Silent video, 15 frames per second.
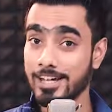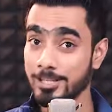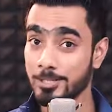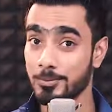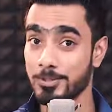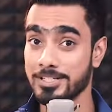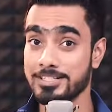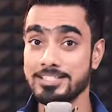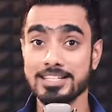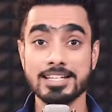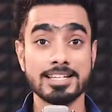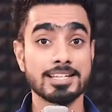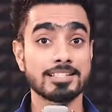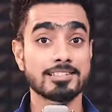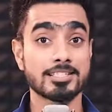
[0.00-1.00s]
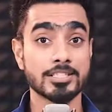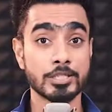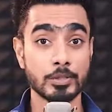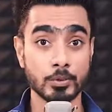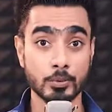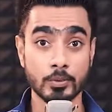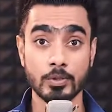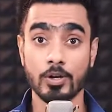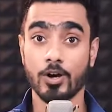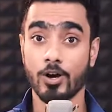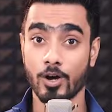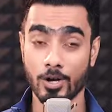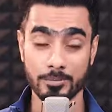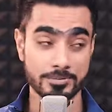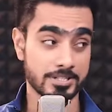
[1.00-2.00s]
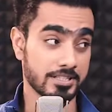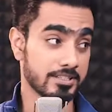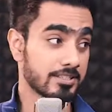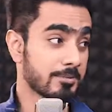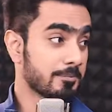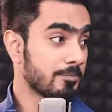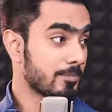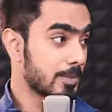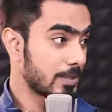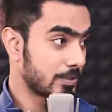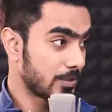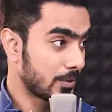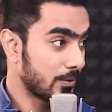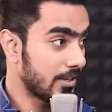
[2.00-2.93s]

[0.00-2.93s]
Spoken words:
other words, it is the tool options. So